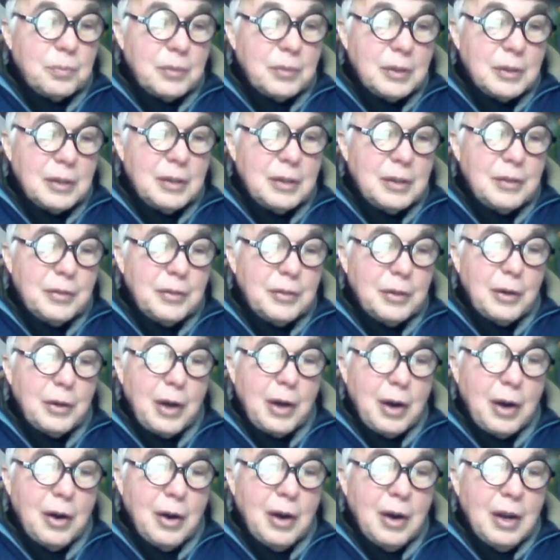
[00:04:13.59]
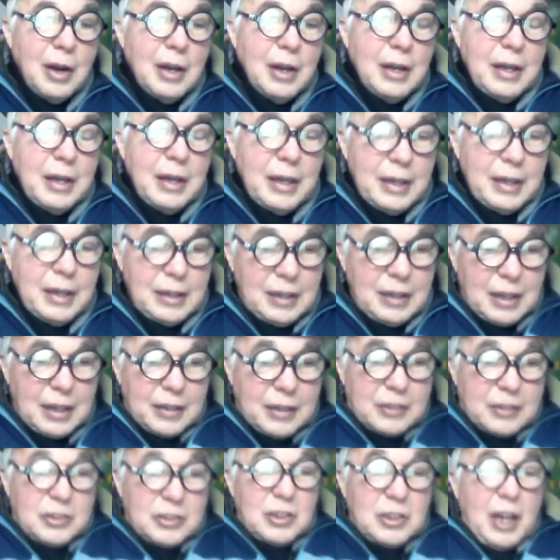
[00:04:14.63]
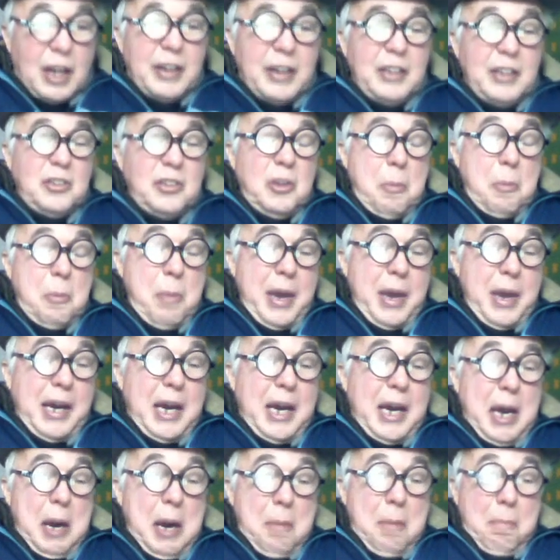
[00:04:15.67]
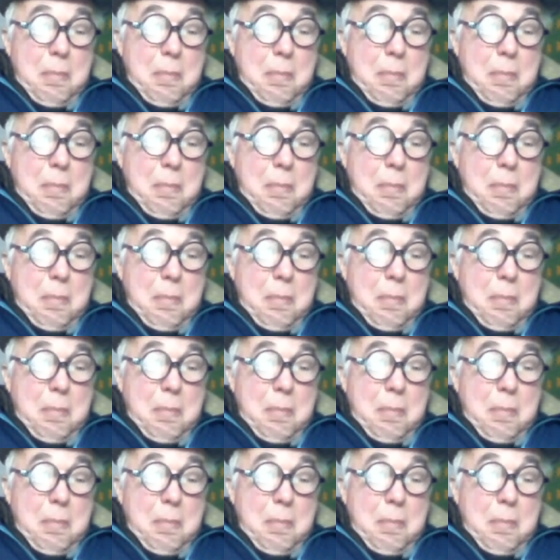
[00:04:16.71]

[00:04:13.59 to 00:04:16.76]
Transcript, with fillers: There are, it, the sun is a big,